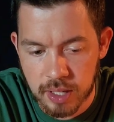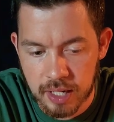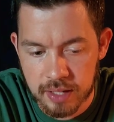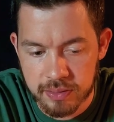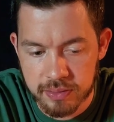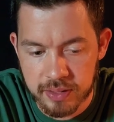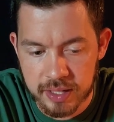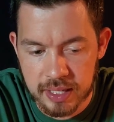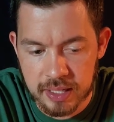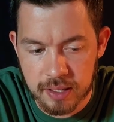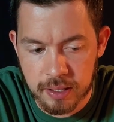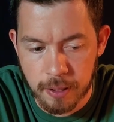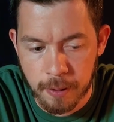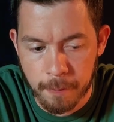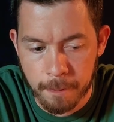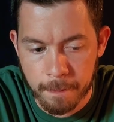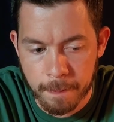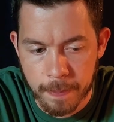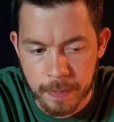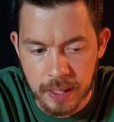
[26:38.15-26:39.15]
I think
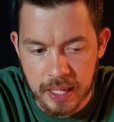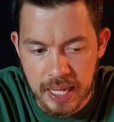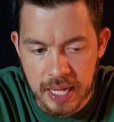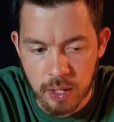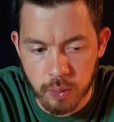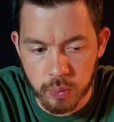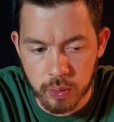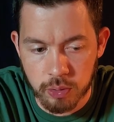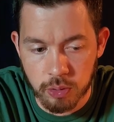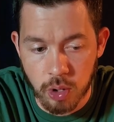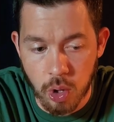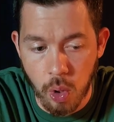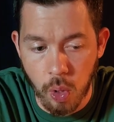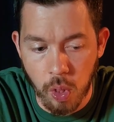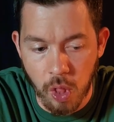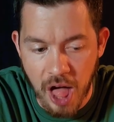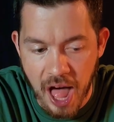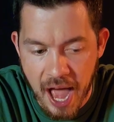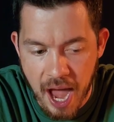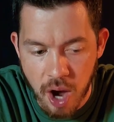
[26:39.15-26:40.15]
it will
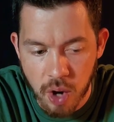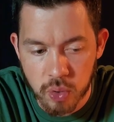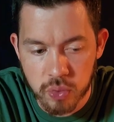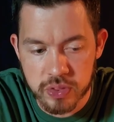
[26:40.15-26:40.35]
allow